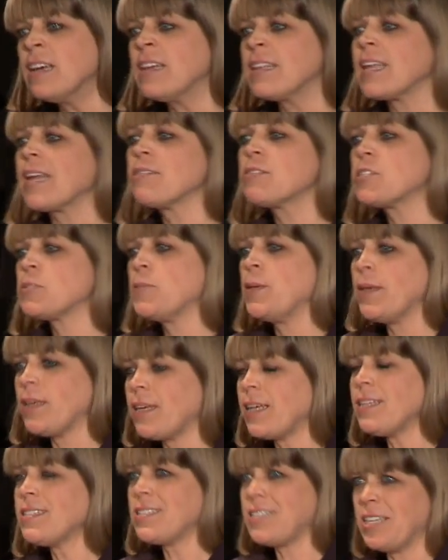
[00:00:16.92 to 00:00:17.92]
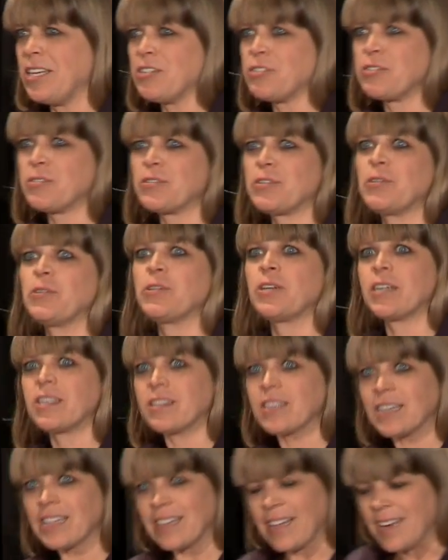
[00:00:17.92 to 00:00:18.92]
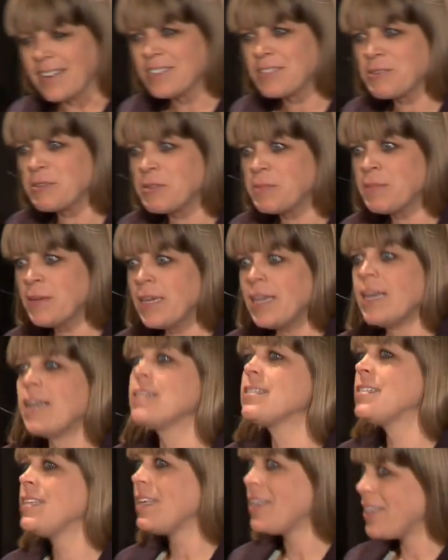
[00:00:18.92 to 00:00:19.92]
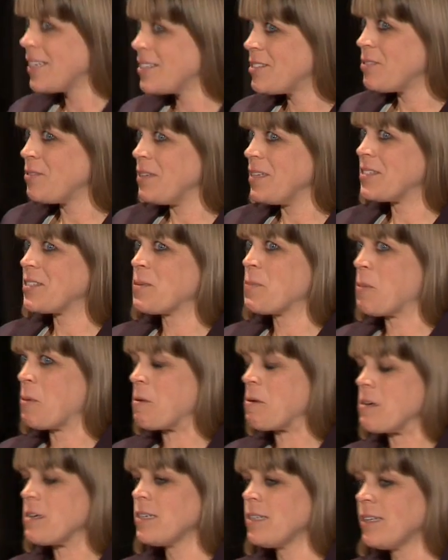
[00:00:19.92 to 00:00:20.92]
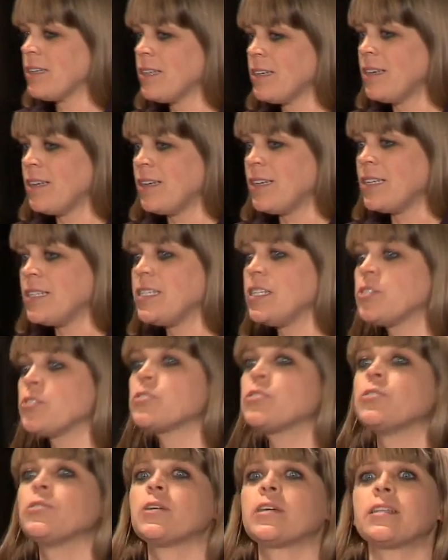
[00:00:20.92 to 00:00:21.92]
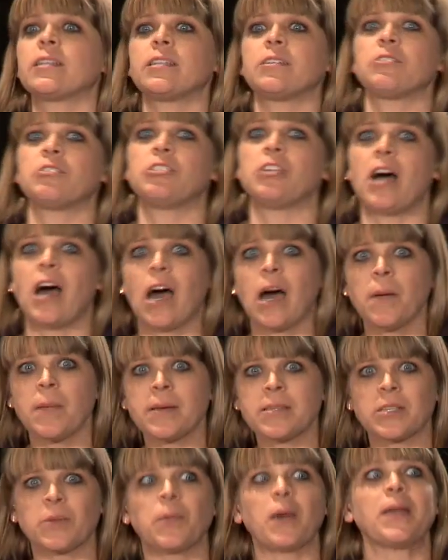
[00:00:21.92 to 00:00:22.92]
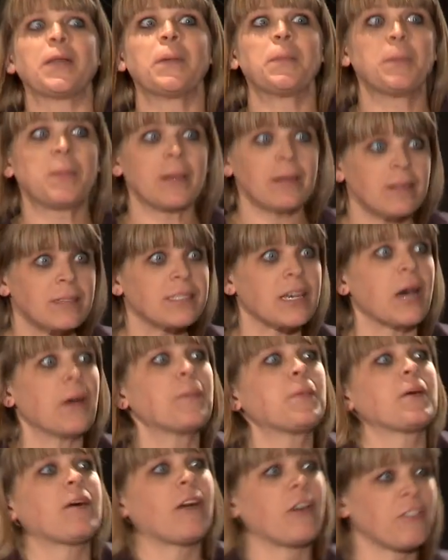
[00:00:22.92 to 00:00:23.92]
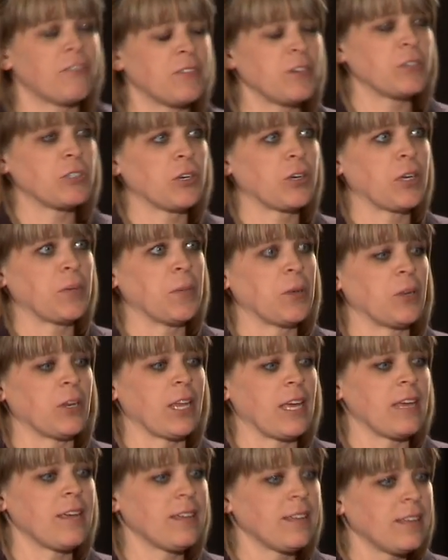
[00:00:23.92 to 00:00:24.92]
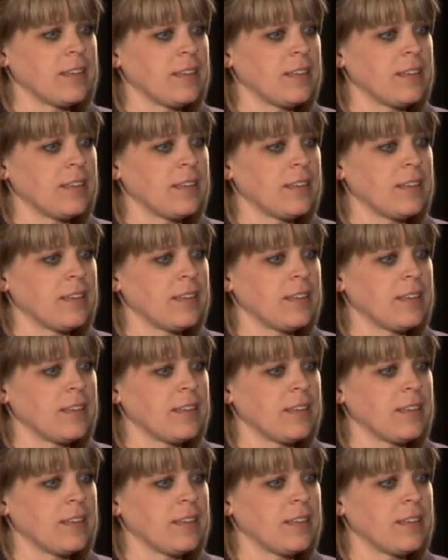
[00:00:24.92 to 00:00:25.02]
That I was speaking to teachers who look at the classroom and see kids who need support. Teachers who look at their job as a way to build up our future community.